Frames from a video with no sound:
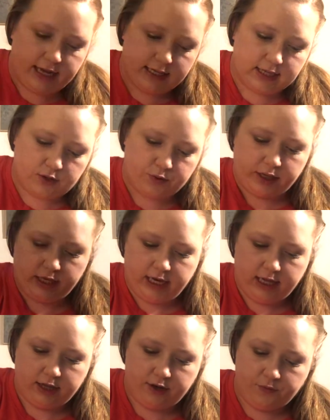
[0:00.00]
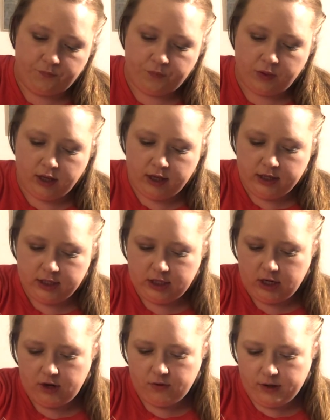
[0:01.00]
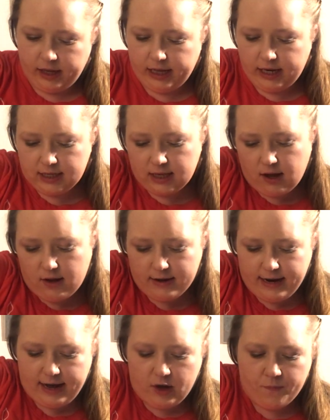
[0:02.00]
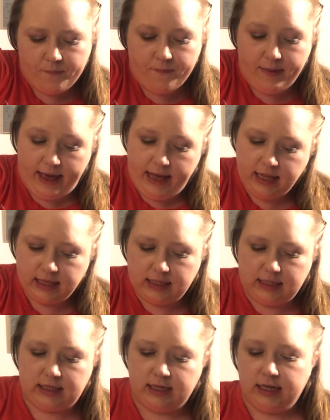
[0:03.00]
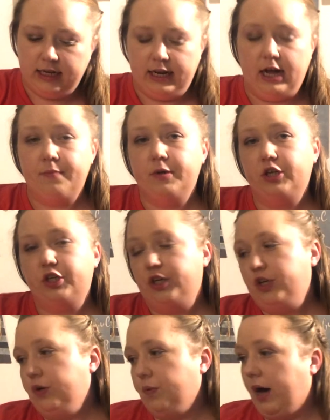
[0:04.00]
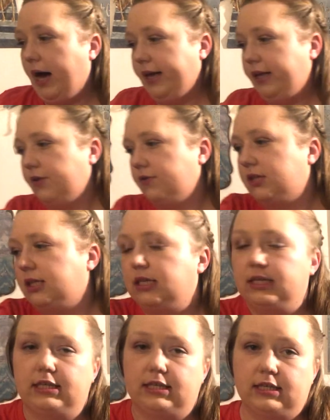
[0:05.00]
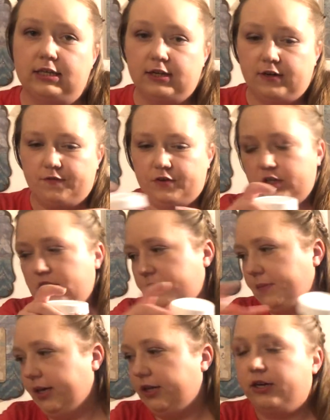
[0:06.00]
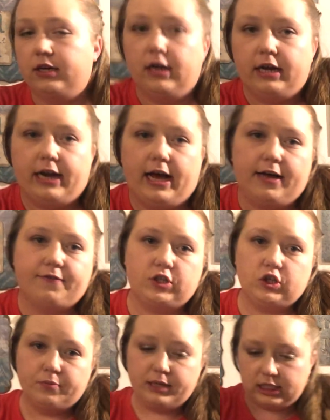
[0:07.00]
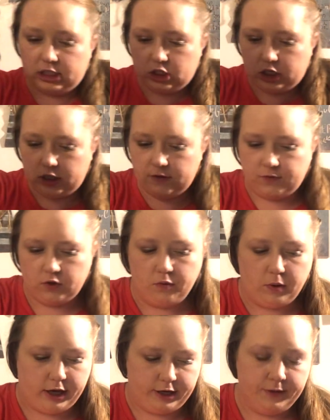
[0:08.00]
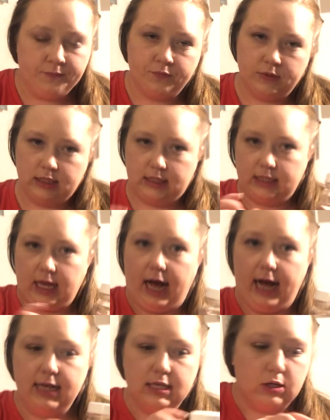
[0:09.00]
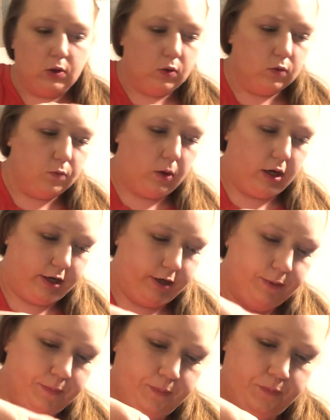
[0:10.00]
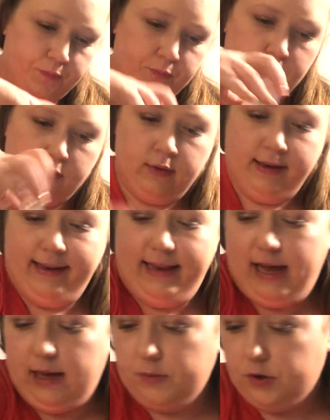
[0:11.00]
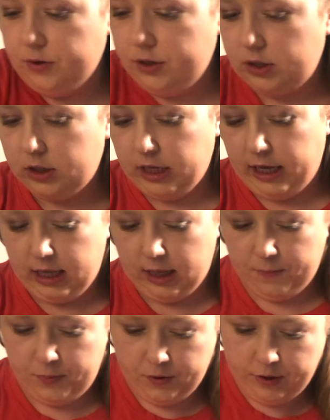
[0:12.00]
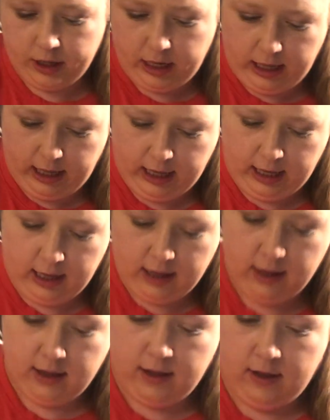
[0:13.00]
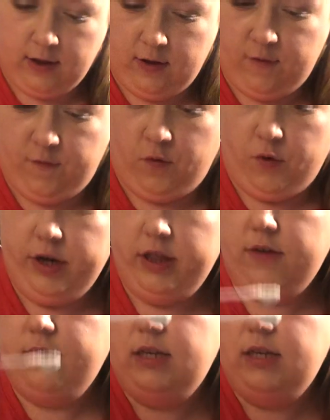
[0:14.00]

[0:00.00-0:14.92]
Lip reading: is a quick yellow. So it is all now mixed. Now I'm going to show you why I use this versus my other. Now I have 2 mason jars full of water. This is ice cold water. Now I'm going to take and put 1/4 of a